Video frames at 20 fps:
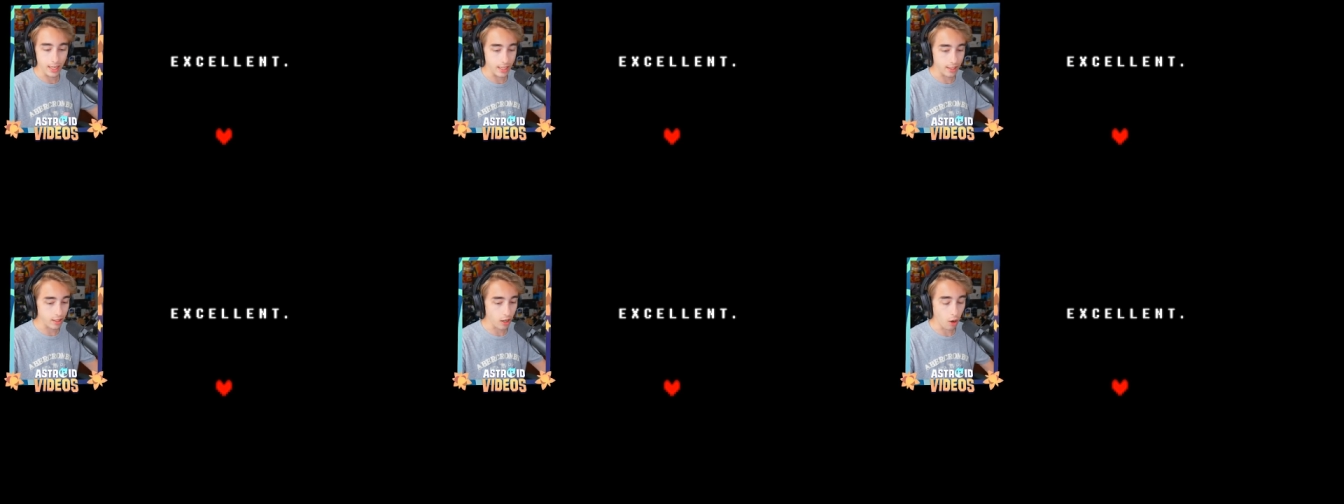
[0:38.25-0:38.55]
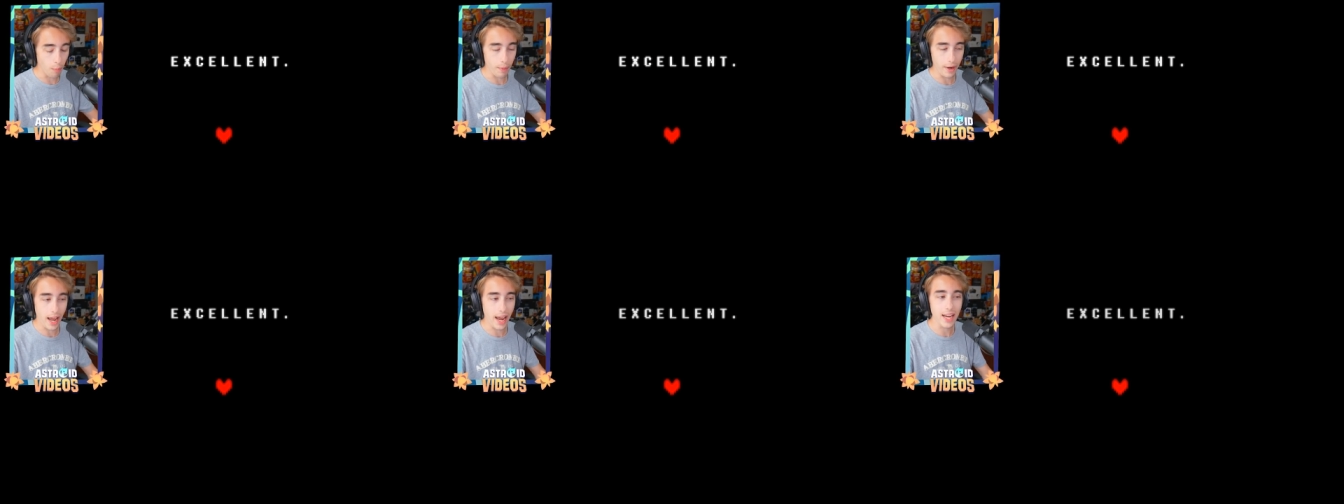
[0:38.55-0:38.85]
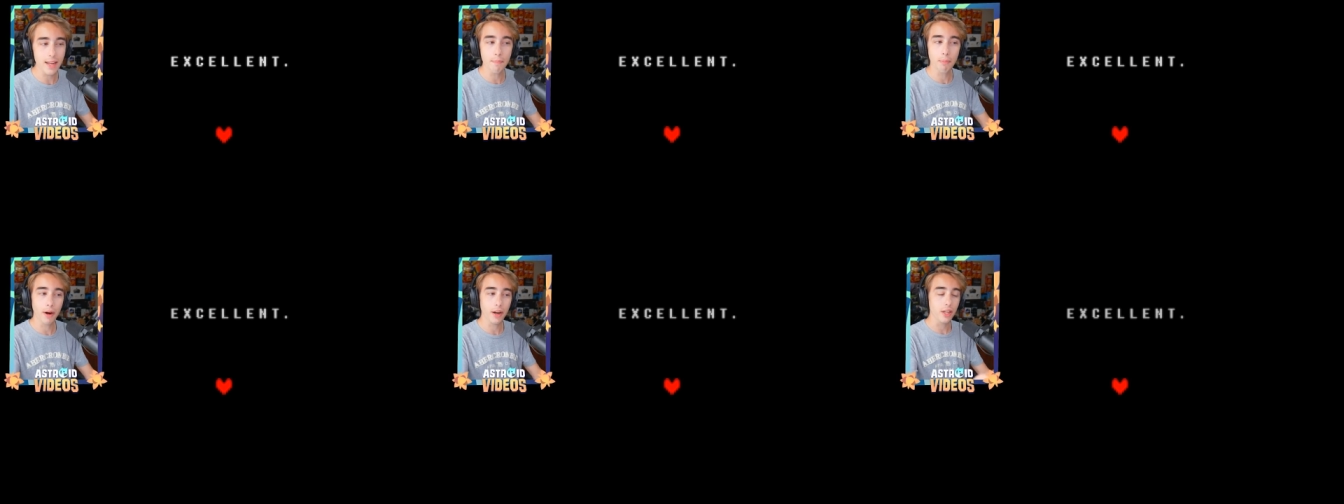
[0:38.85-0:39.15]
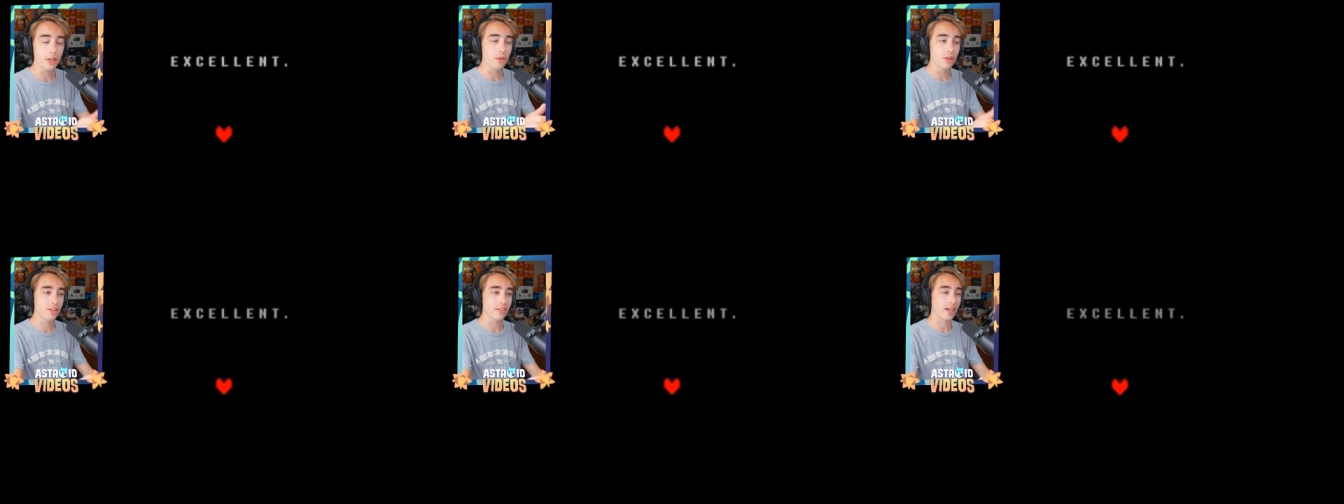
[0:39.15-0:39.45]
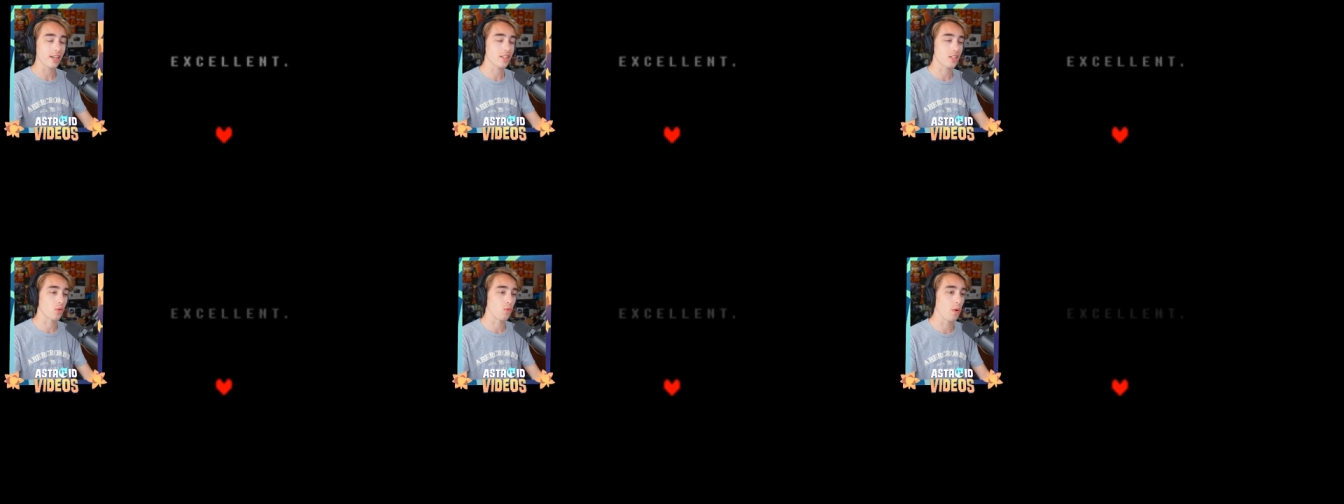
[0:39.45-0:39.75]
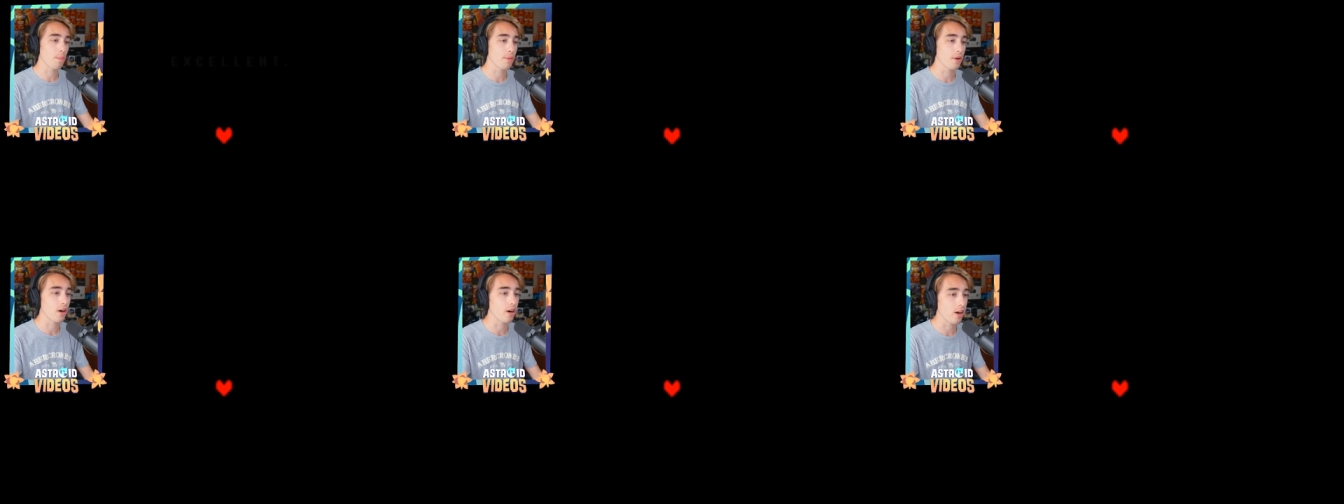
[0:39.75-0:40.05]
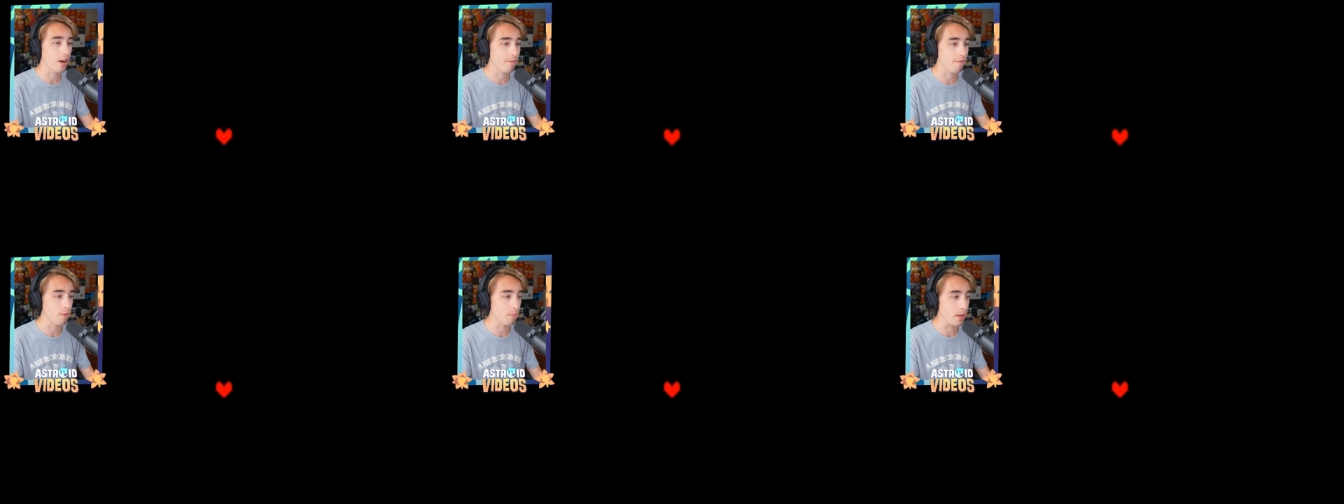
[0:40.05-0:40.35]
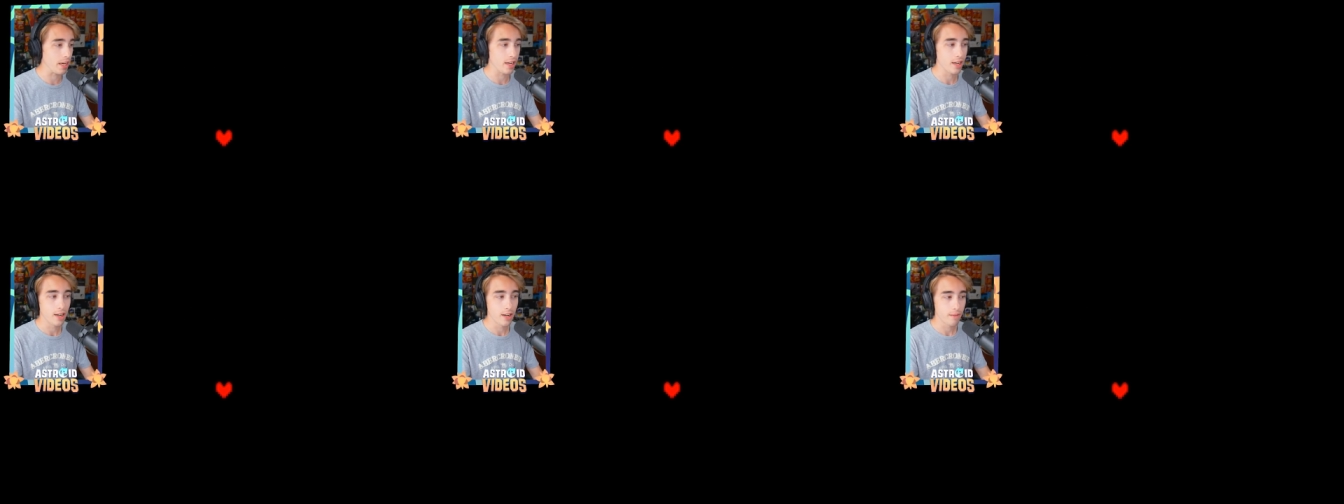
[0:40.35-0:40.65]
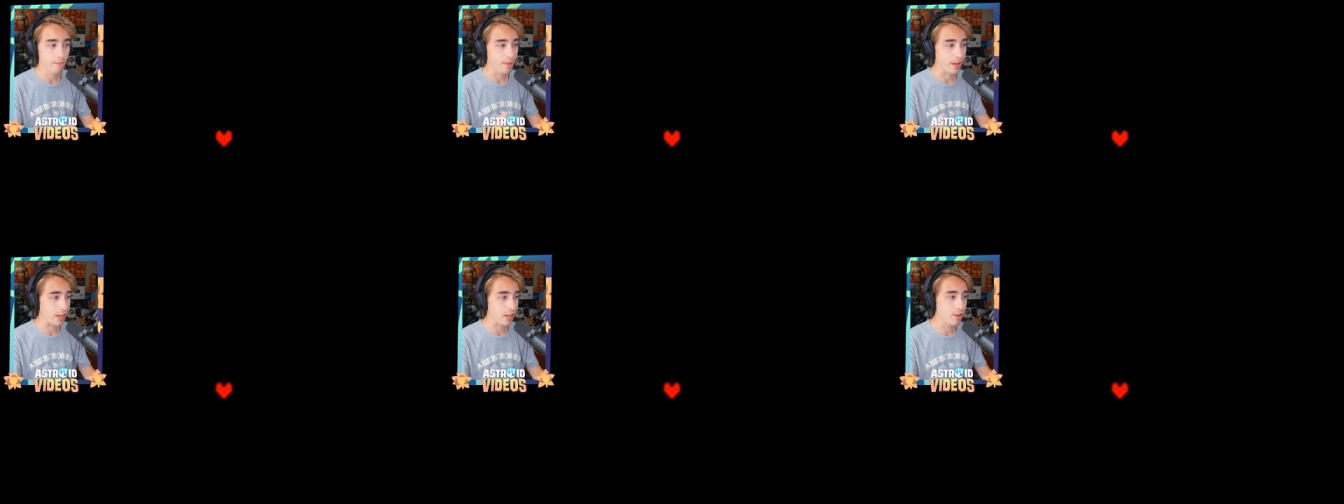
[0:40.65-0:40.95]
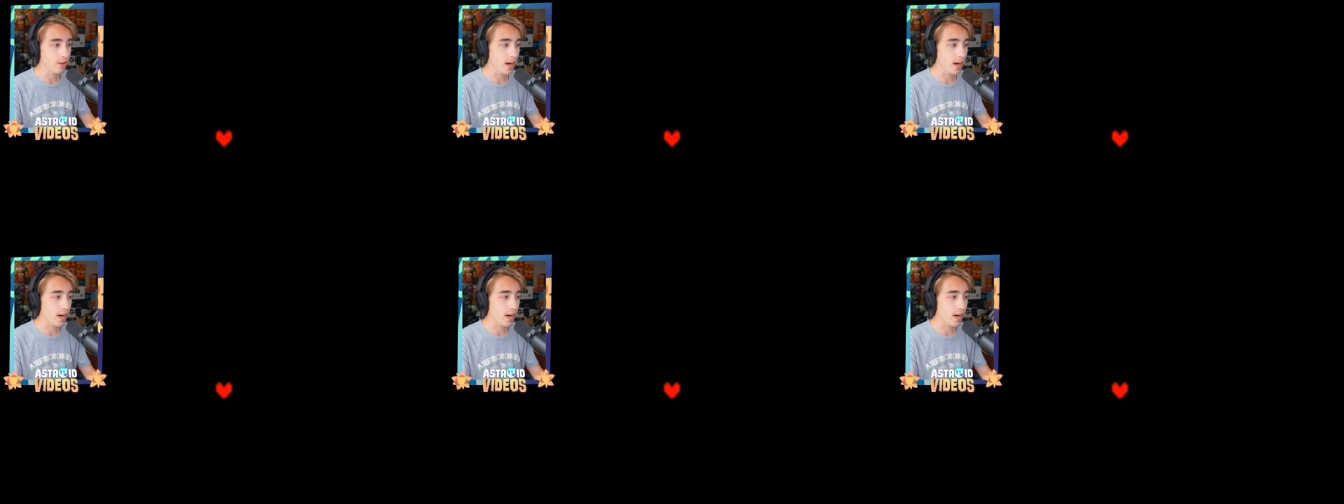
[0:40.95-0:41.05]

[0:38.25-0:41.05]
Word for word: It's open. Anybody who decides to rip their heart out for me, like you